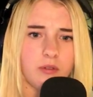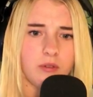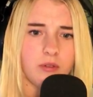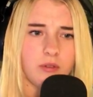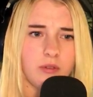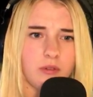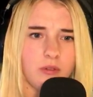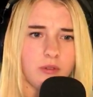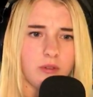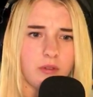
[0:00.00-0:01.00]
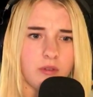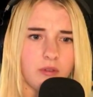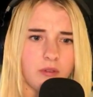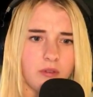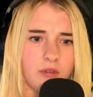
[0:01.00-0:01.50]

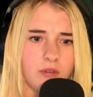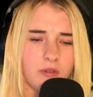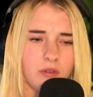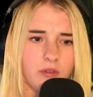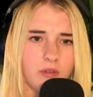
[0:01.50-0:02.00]
No one is speaking in this clip.